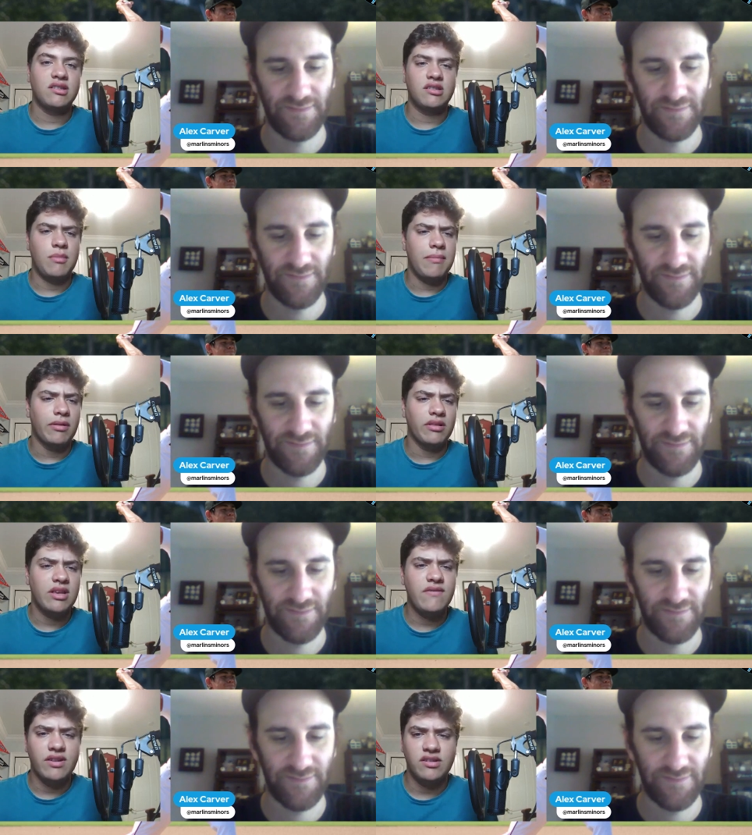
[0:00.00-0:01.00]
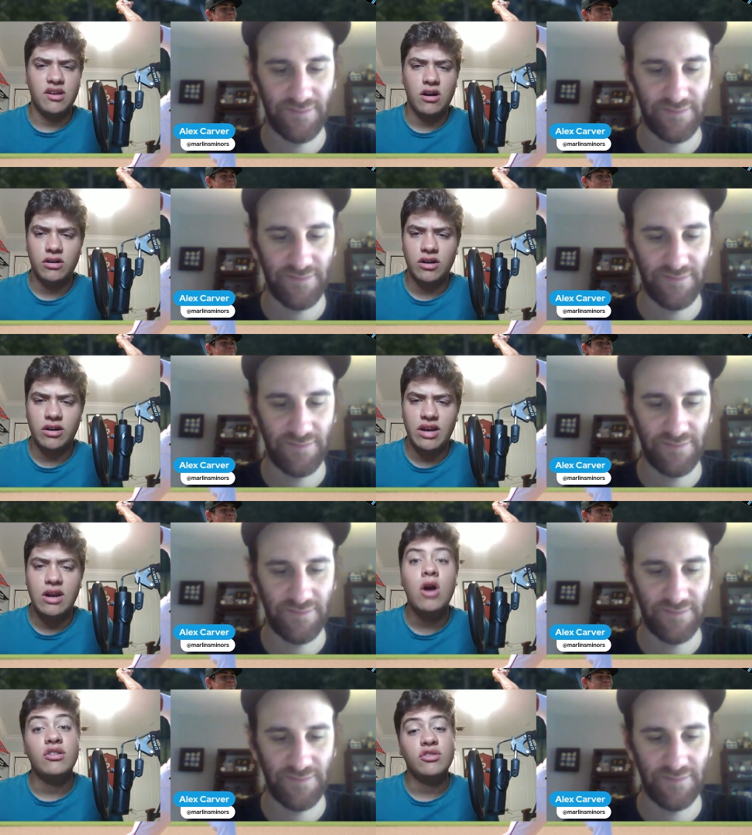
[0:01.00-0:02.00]
Speaker 1: system. I believe he's younger. Yeah,
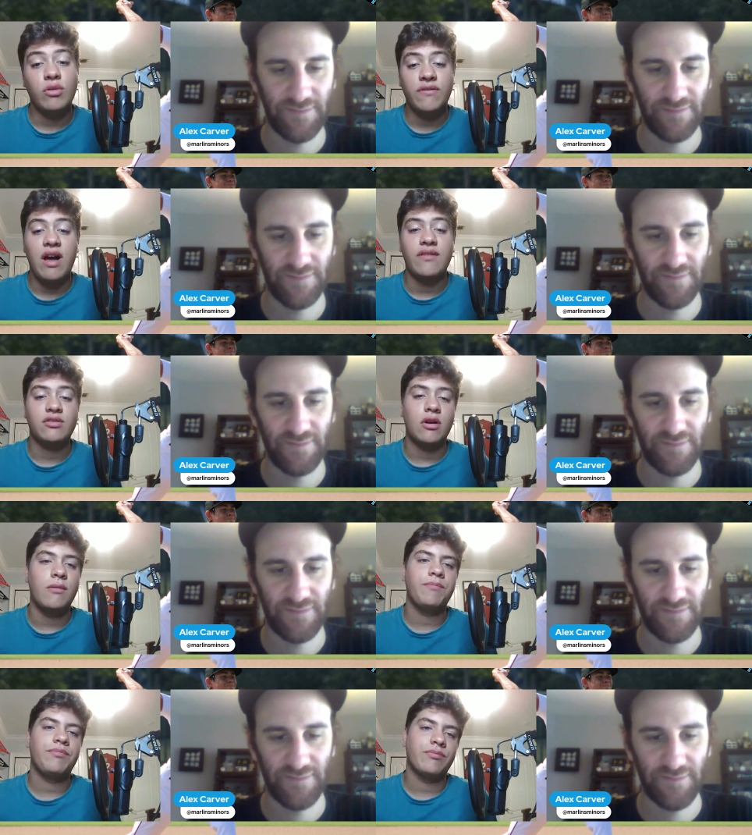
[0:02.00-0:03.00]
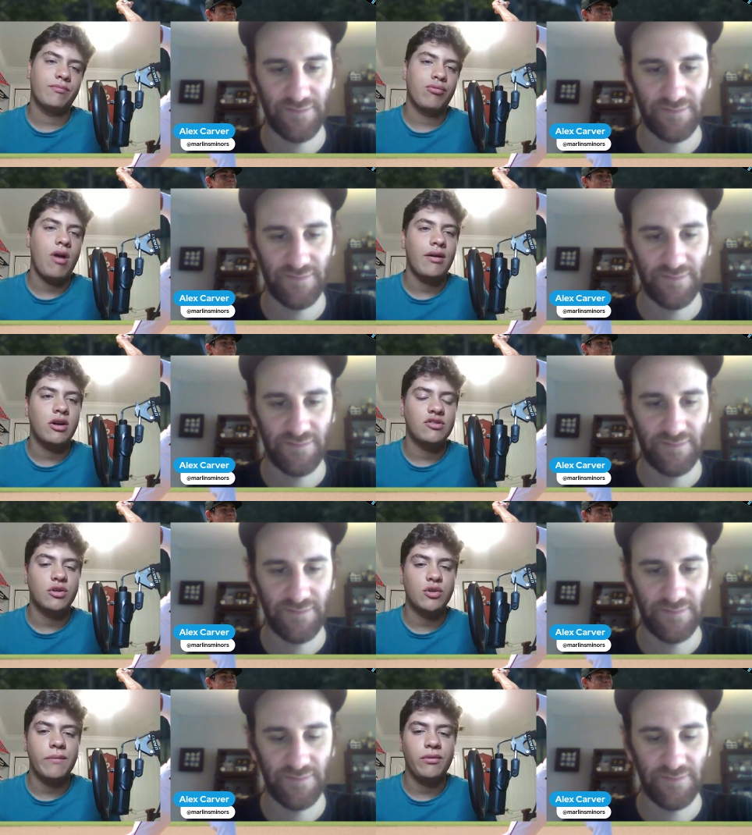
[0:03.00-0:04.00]
no, he's twenty-five, so probably goes to
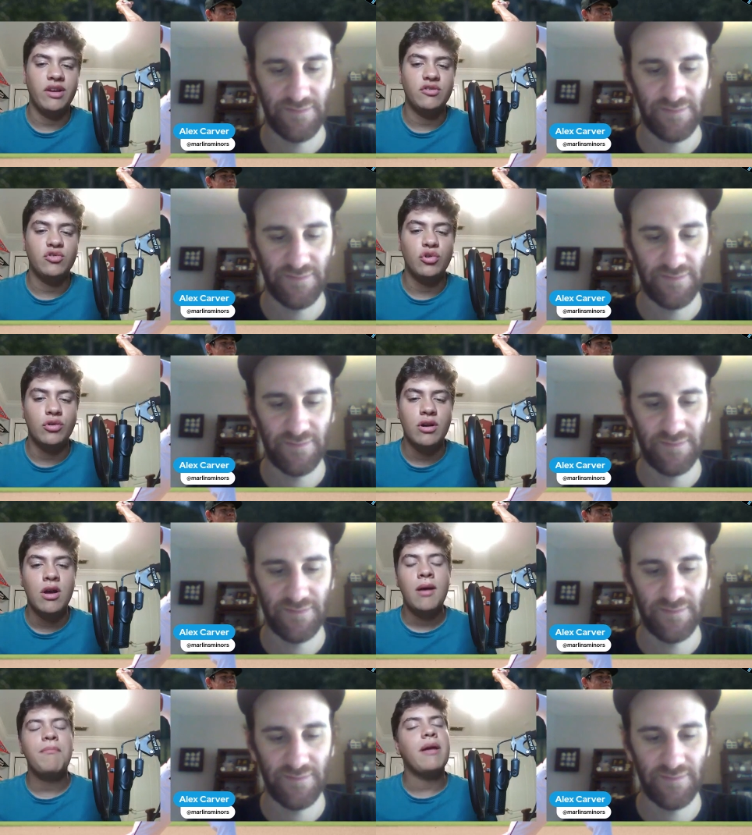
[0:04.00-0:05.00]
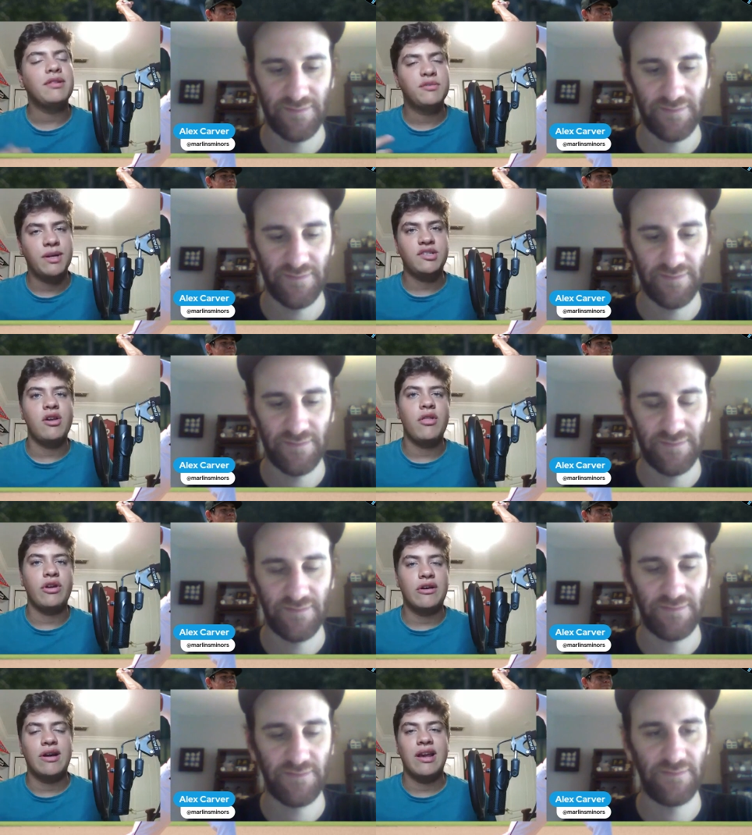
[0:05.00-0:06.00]
triple A soon. Maybe spends another
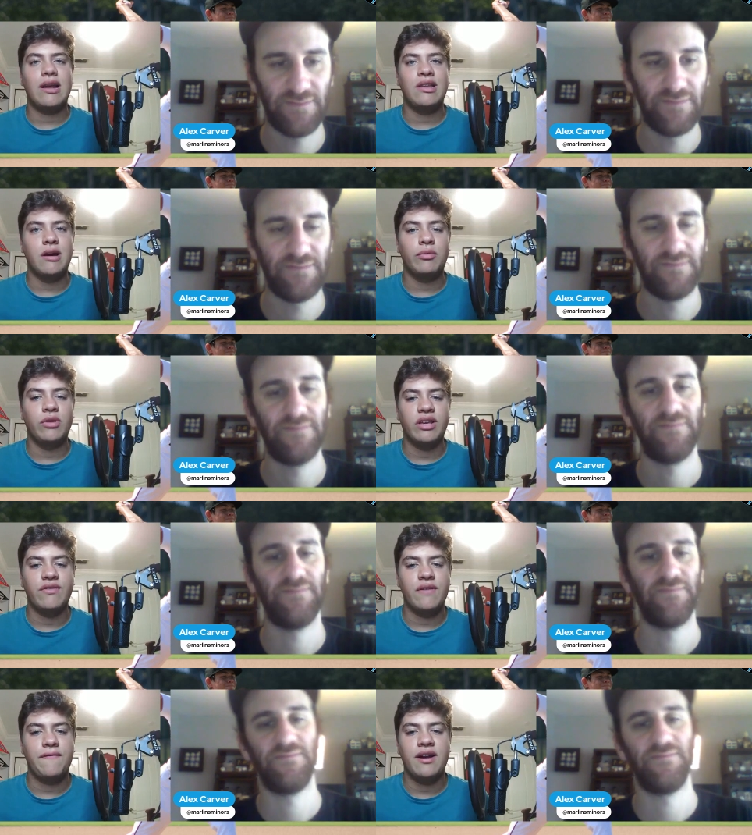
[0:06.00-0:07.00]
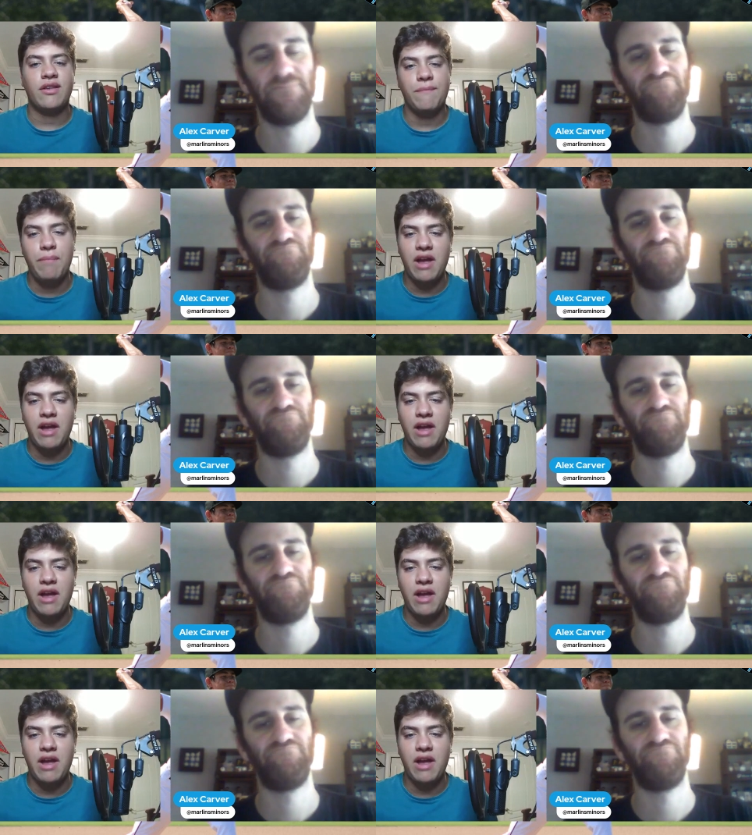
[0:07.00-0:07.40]
year at, at double A, given the fact they have